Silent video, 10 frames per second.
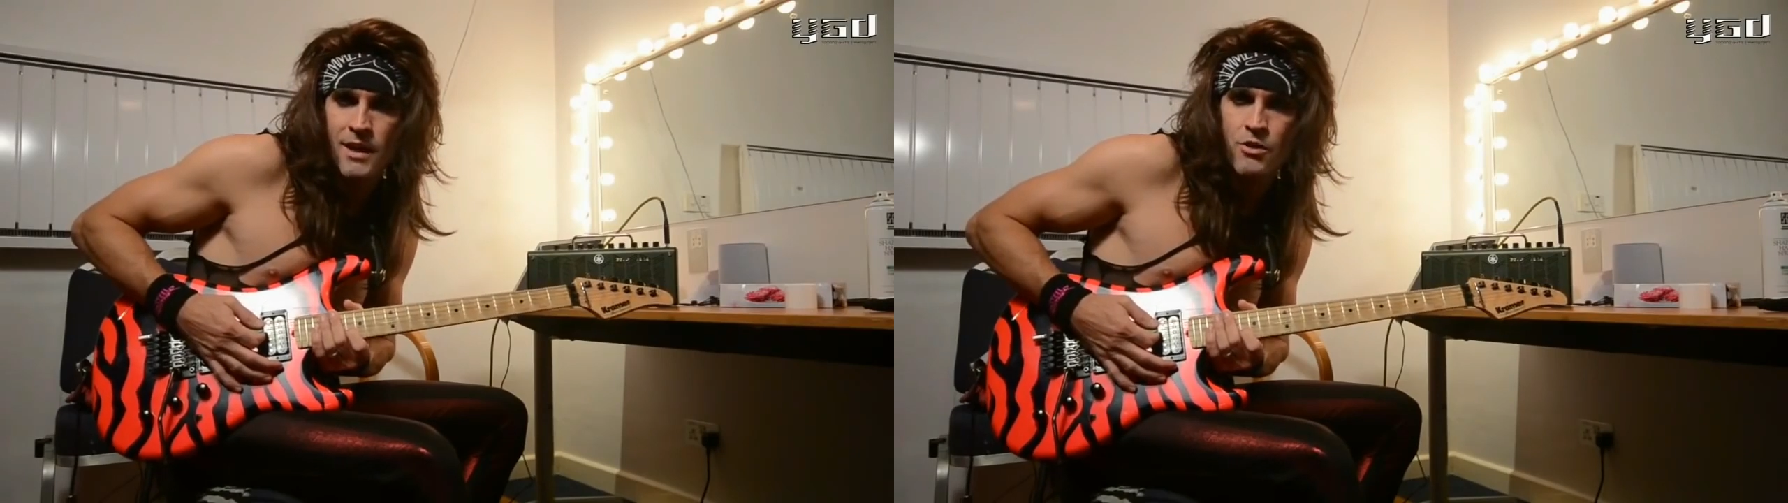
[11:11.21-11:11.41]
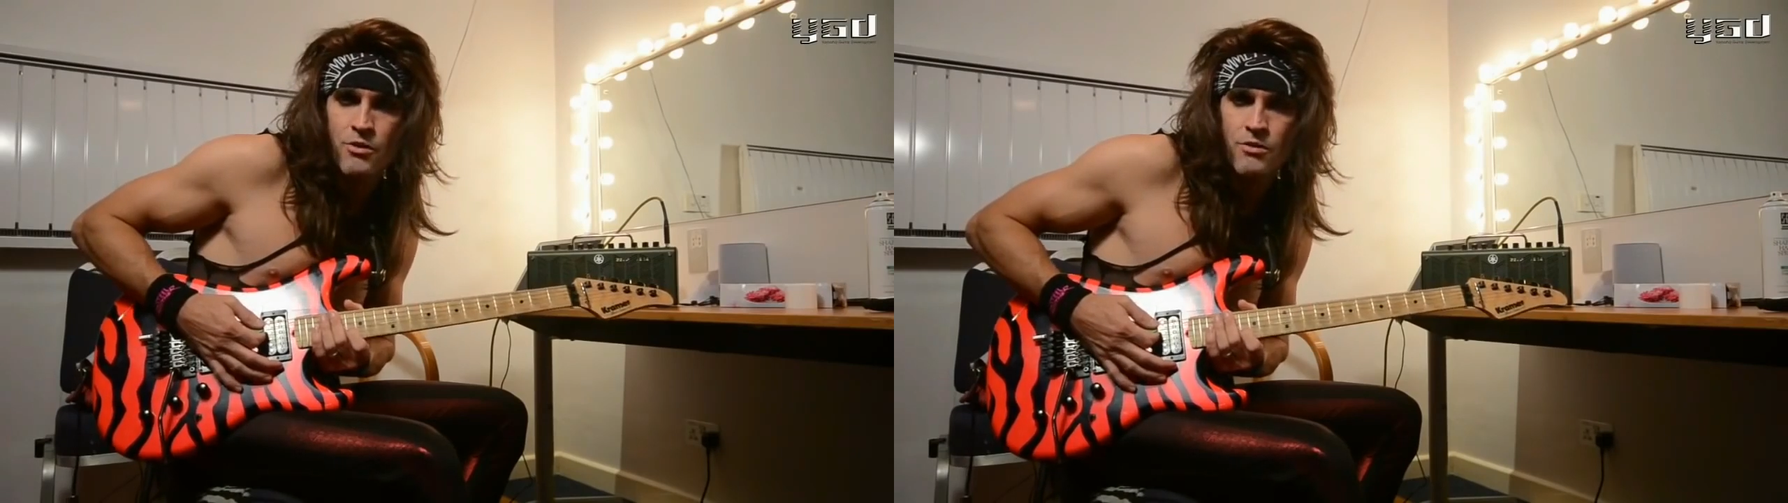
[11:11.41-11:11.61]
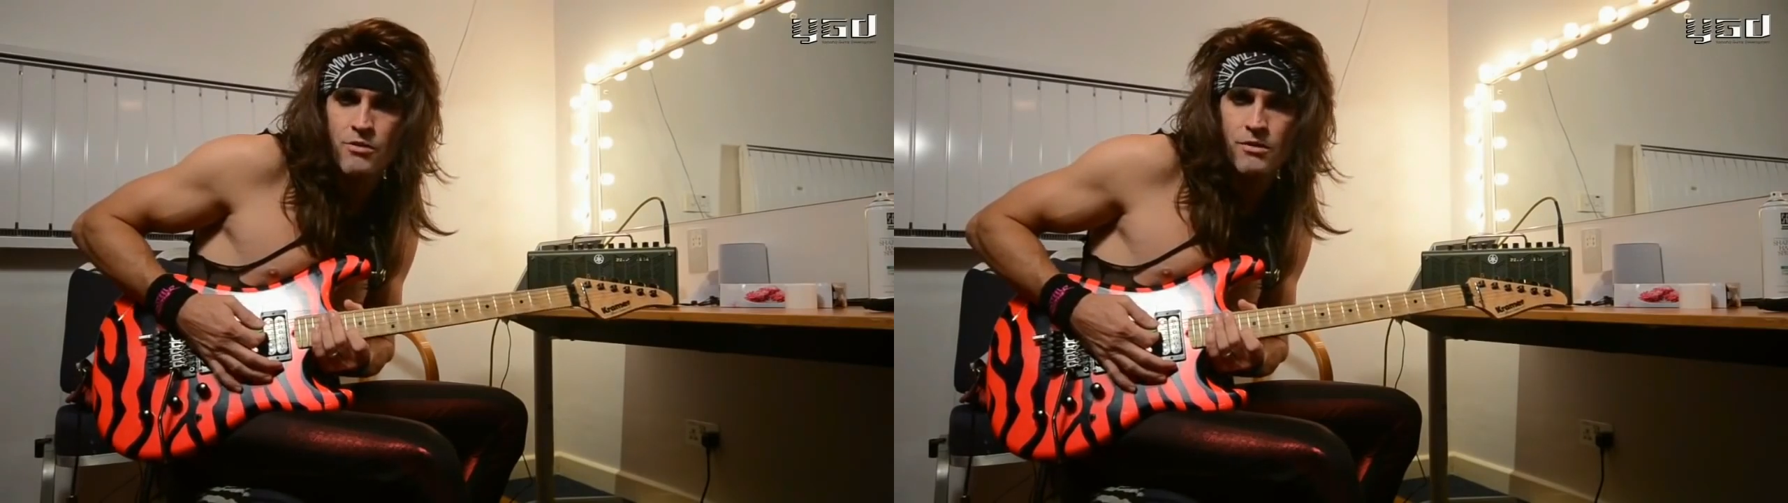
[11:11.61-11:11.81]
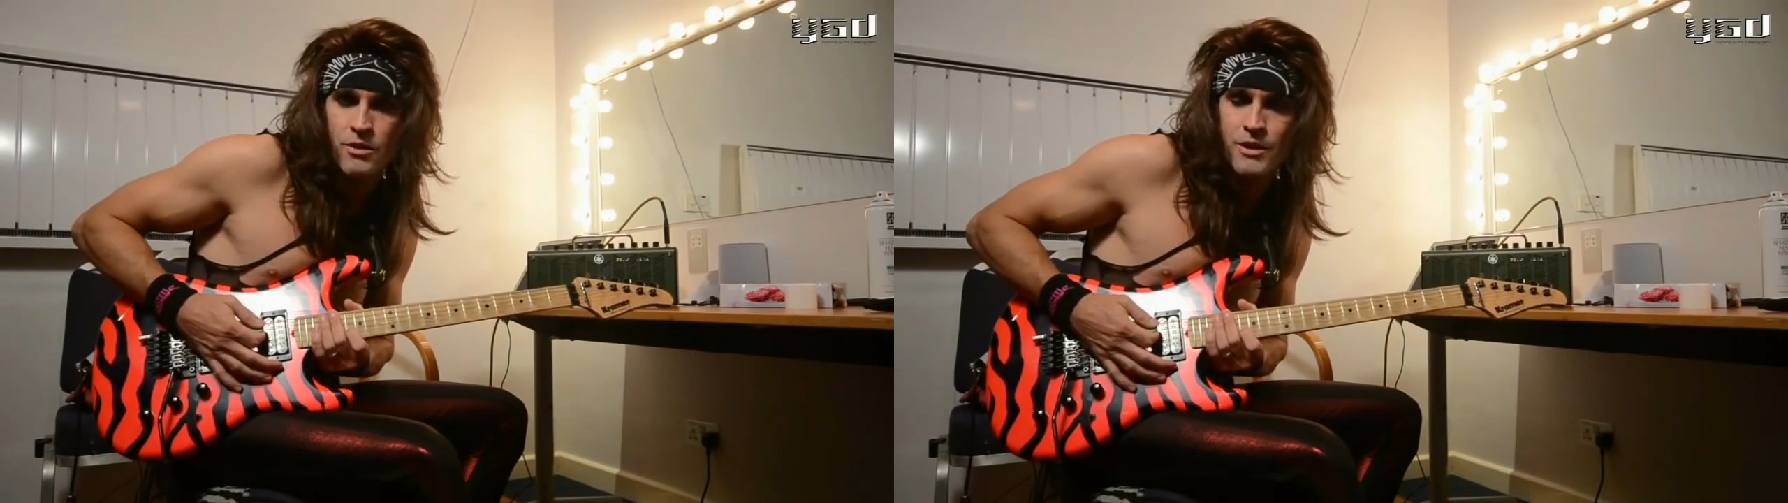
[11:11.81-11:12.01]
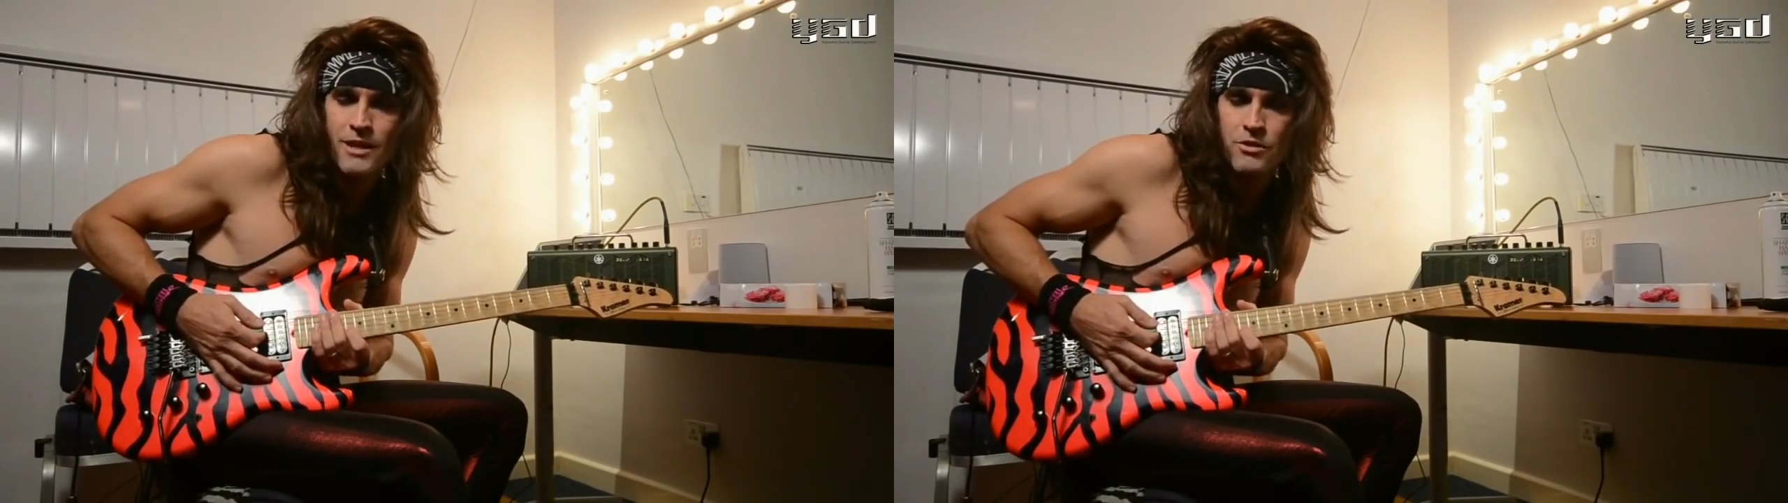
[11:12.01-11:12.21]
and you
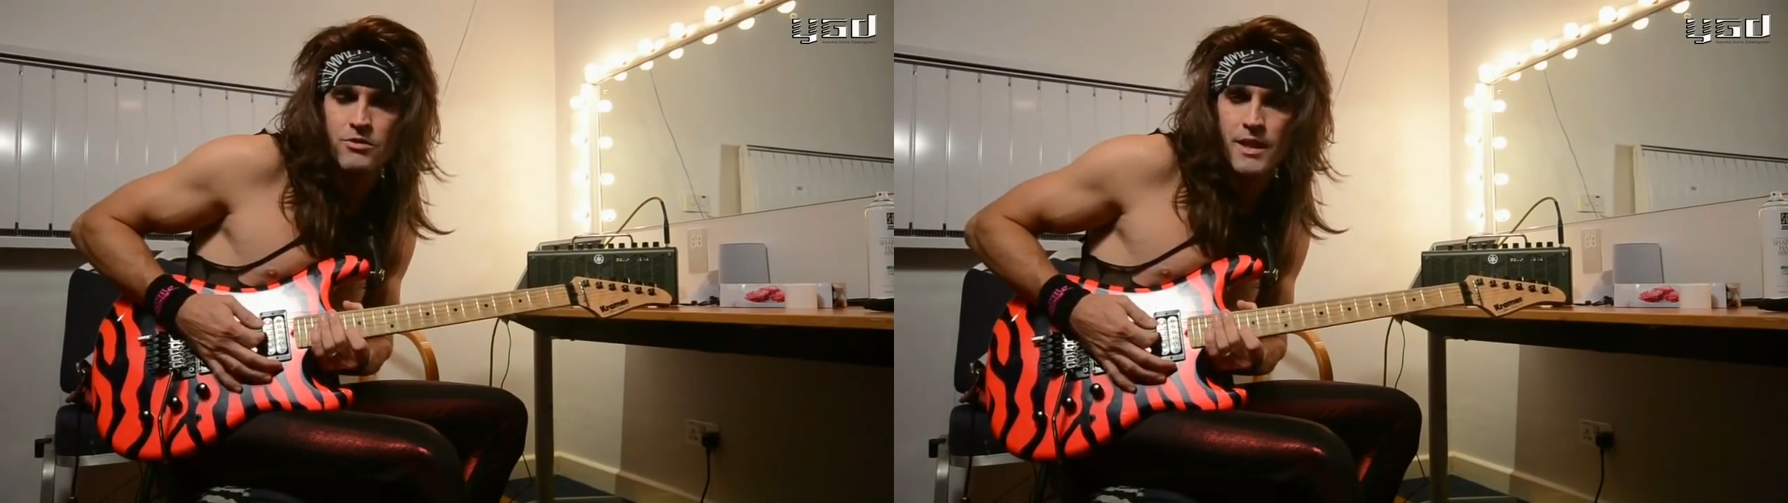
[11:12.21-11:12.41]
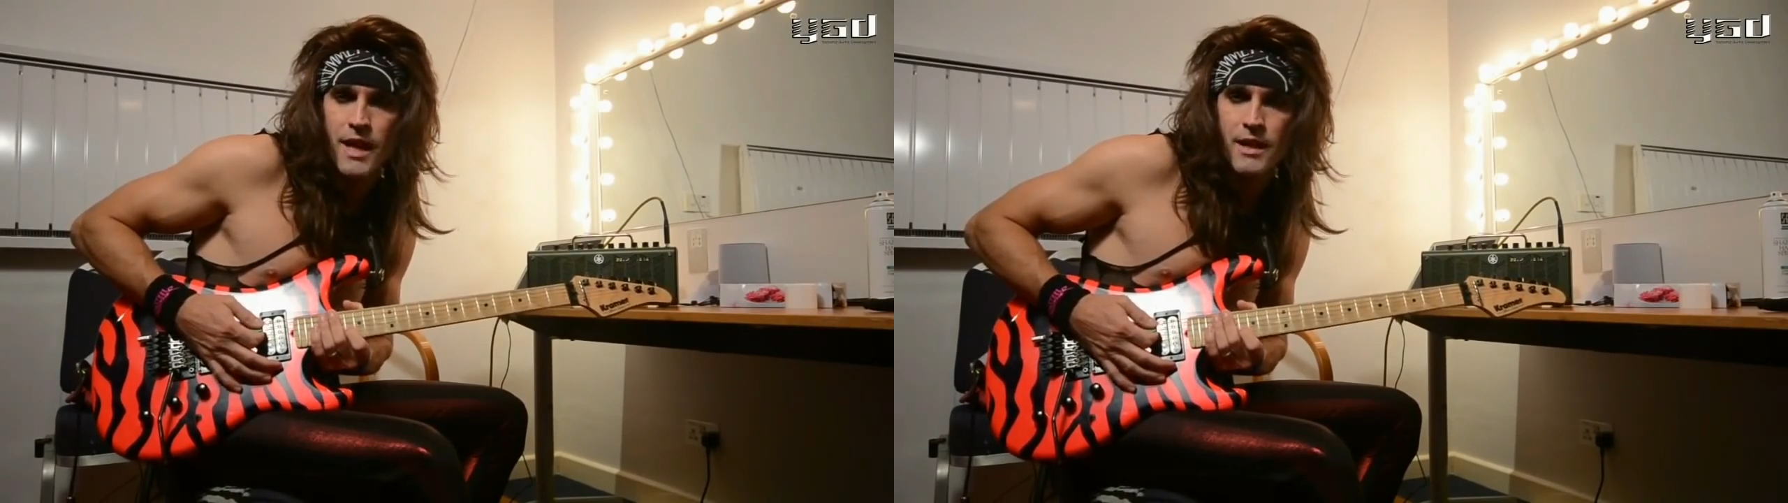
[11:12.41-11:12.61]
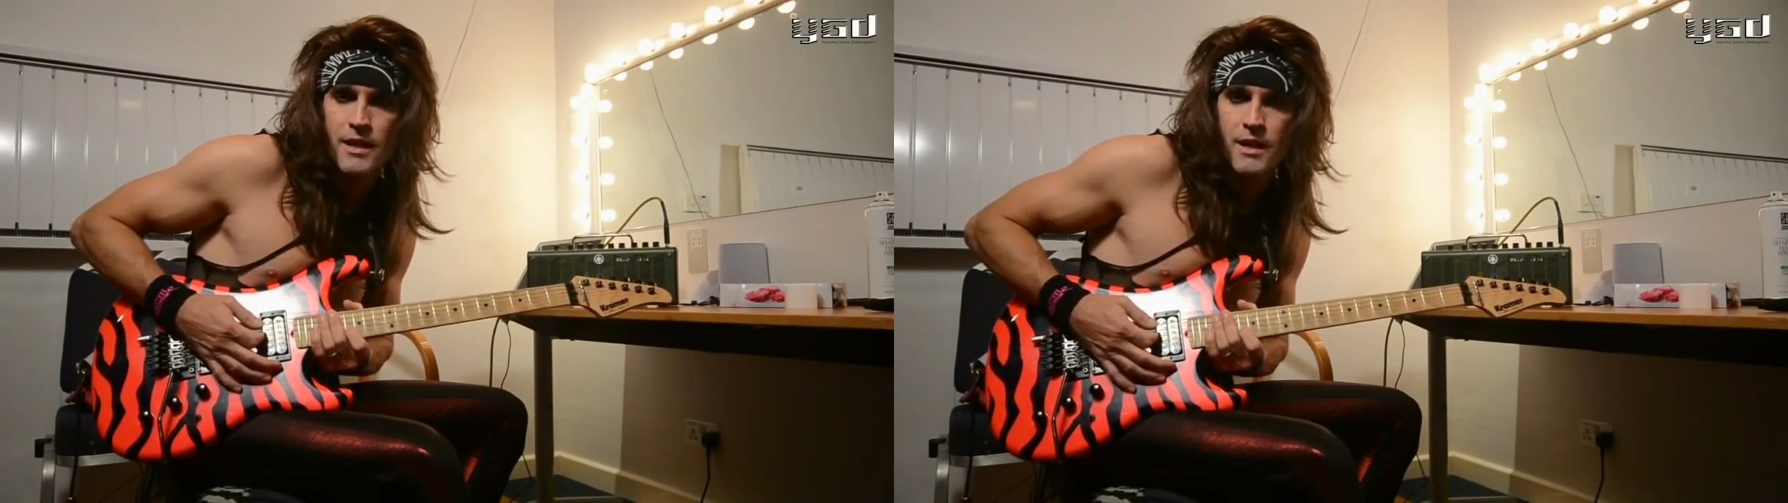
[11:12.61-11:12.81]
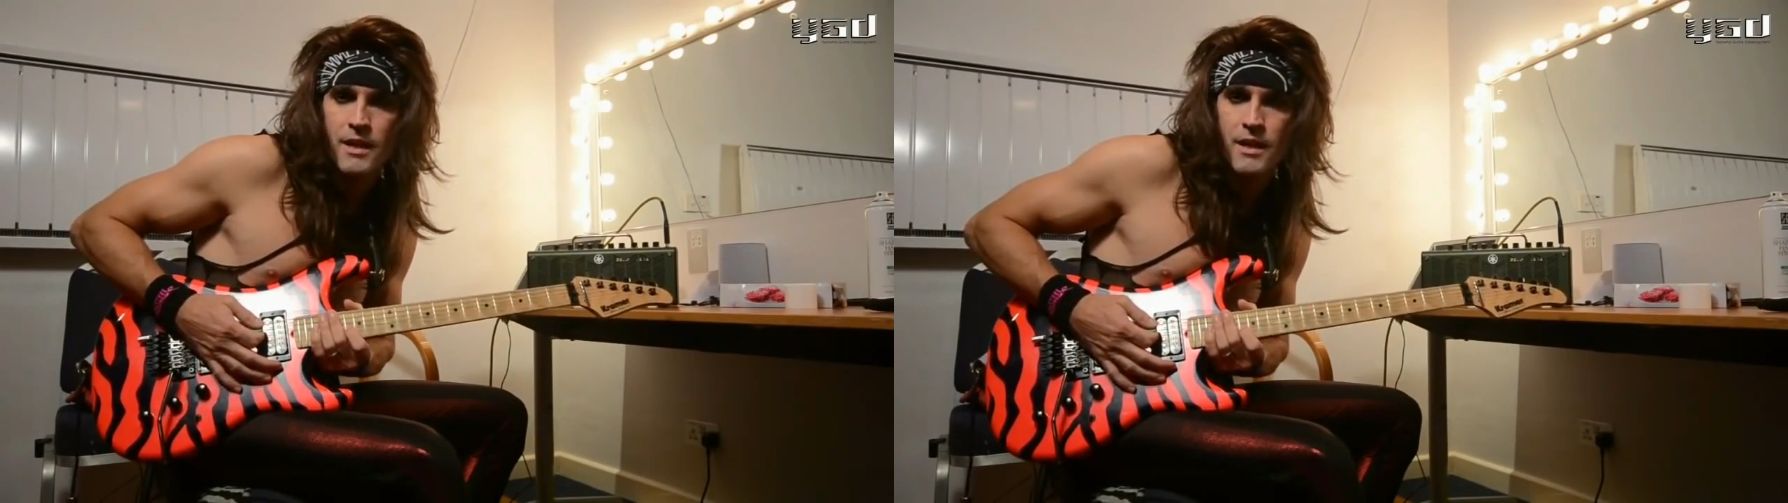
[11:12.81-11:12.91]
get used to that,